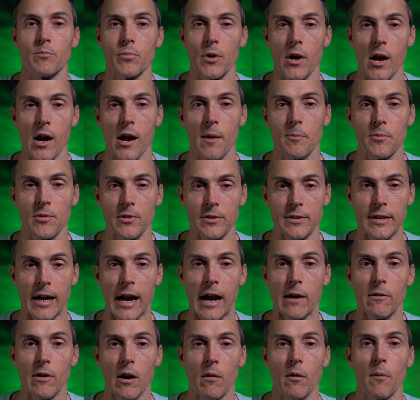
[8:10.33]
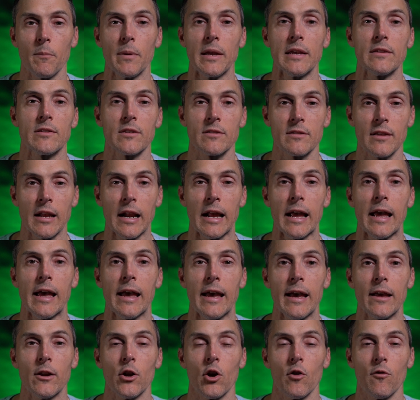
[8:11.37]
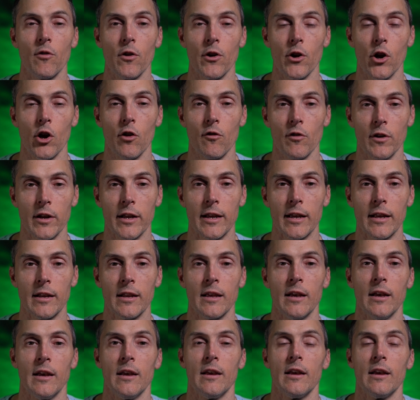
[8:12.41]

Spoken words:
props and diorama pieces that I had over and over again.